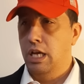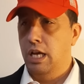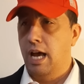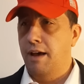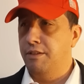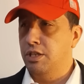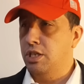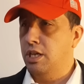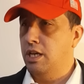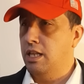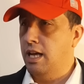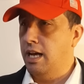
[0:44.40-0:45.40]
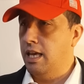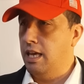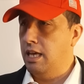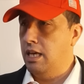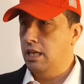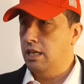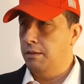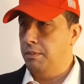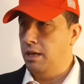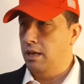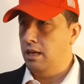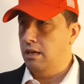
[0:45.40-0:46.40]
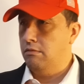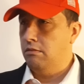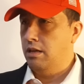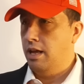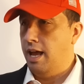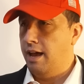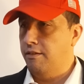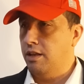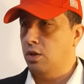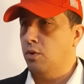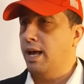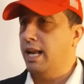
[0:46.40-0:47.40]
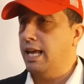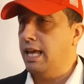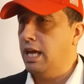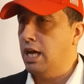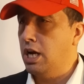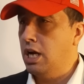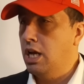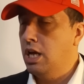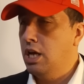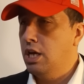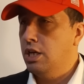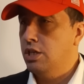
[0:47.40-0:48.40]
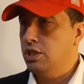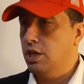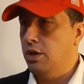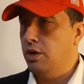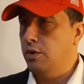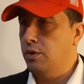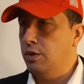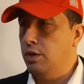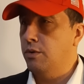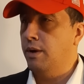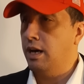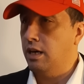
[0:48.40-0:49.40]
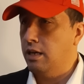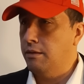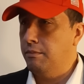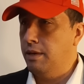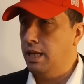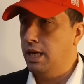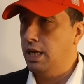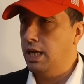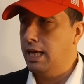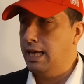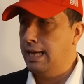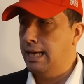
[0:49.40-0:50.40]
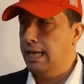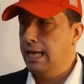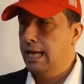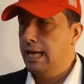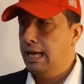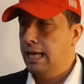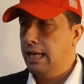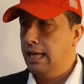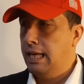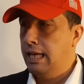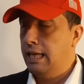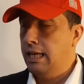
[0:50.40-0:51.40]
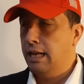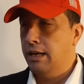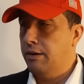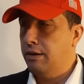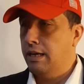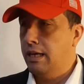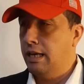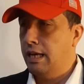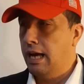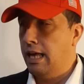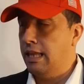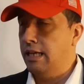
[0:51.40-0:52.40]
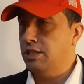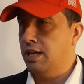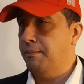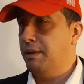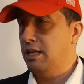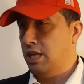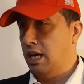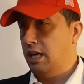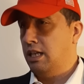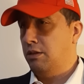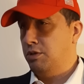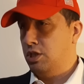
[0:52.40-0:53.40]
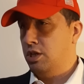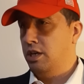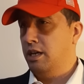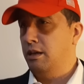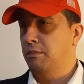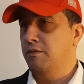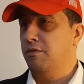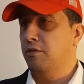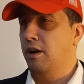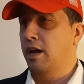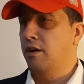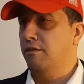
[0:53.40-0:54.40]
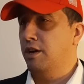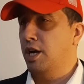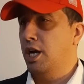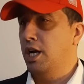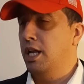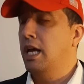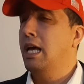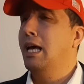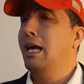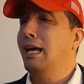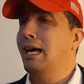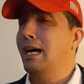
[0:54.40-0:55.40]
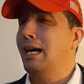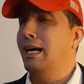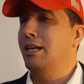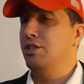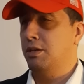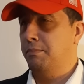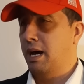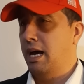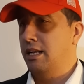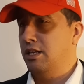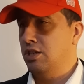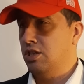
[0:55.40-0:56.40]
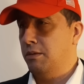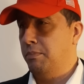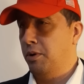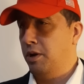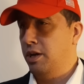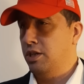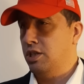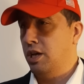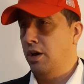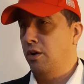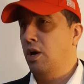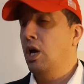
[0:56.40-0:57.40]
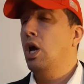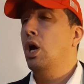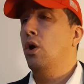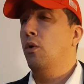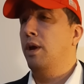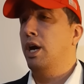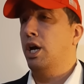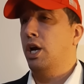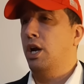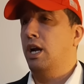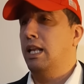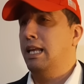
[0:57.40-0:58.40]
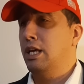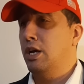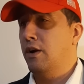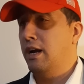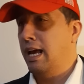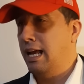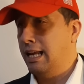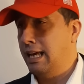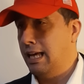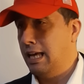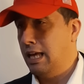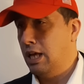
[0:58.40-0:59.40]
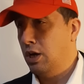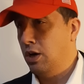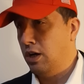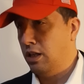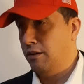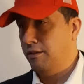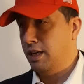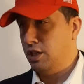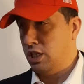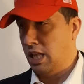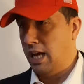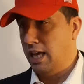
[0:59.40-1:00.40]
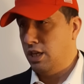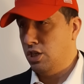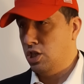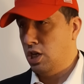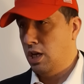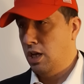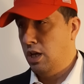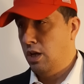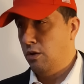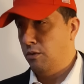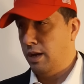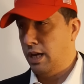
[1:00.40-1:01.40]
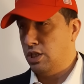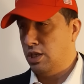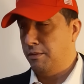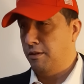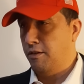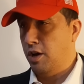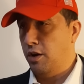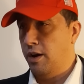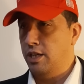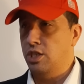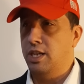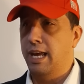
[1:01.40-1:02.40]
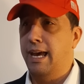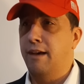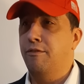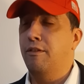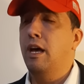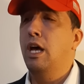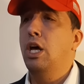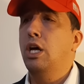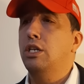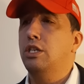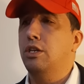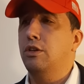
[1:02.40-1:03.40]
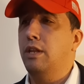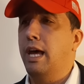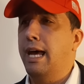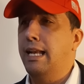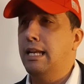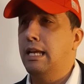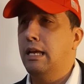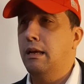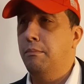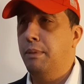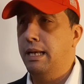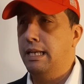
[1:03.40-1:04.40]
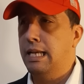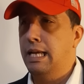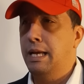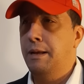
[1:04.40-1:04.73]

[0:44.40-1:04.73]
obviously you're lucky to be having the wedding here, so you're welcome. And, you know, I think somebody's uncle was talking before I overheard as a Biden supporter, so we are currently urinating all over his luggage. We got some of our great staff to do that. But,